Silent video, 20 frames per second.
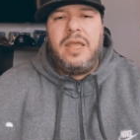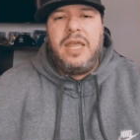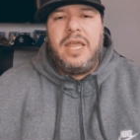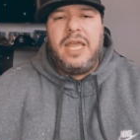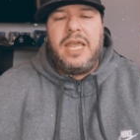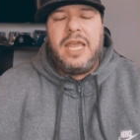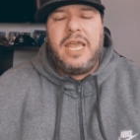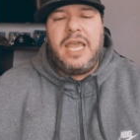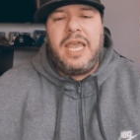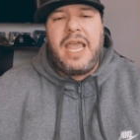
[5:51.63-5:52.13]

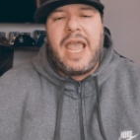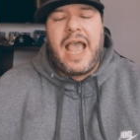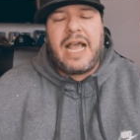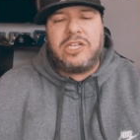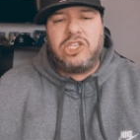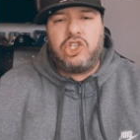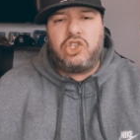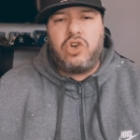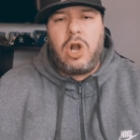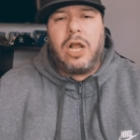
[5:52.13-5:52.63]
he
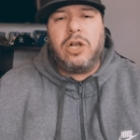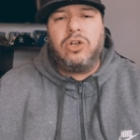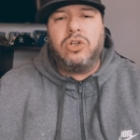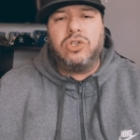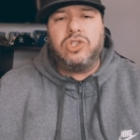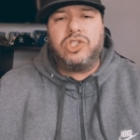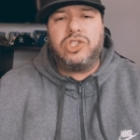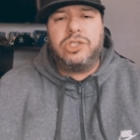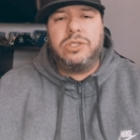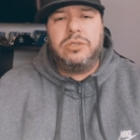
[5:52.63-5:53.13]
has
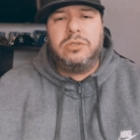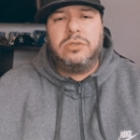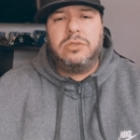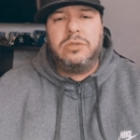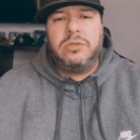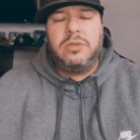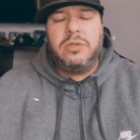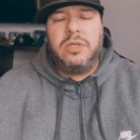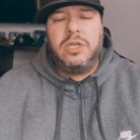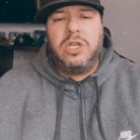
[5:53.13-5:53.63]
struggles,
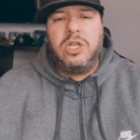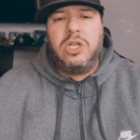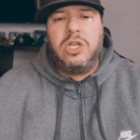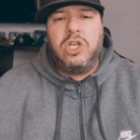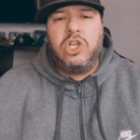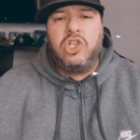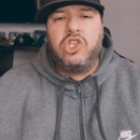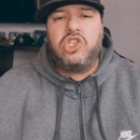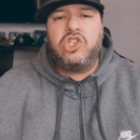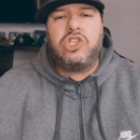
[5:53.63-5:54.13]

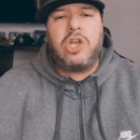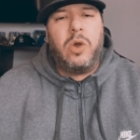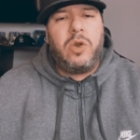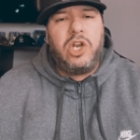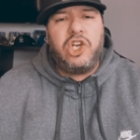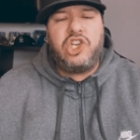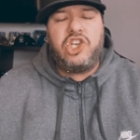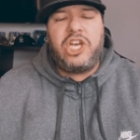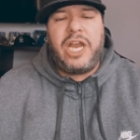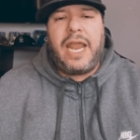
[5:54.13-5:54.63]
so
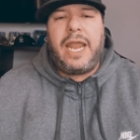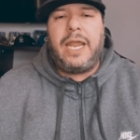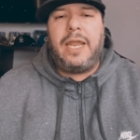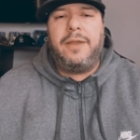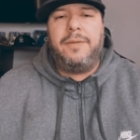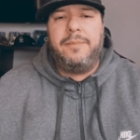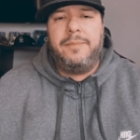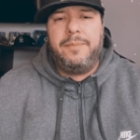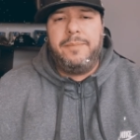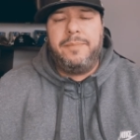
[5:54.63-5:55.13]
does
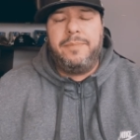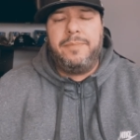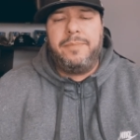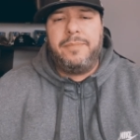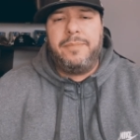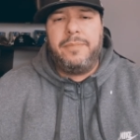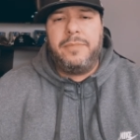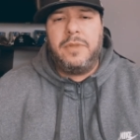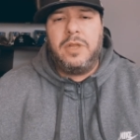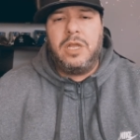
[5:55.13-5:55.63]
she.
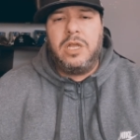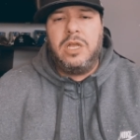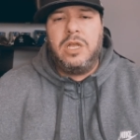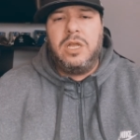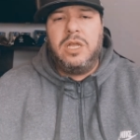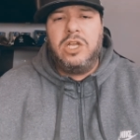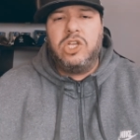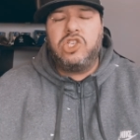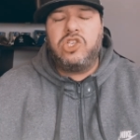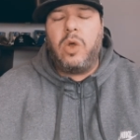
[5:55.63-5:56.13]

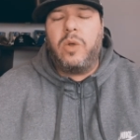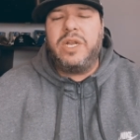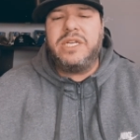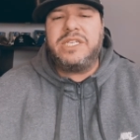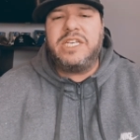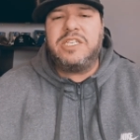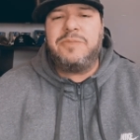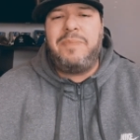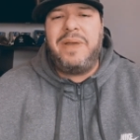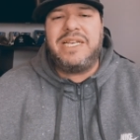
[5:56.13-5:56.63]
So does
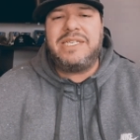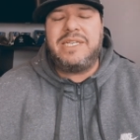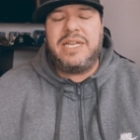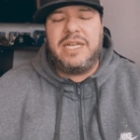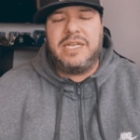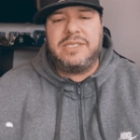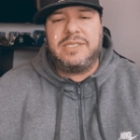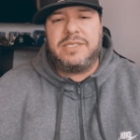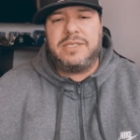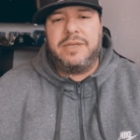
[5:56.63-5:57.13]
his
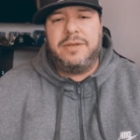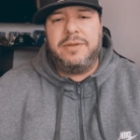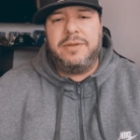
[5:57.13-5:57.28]
business.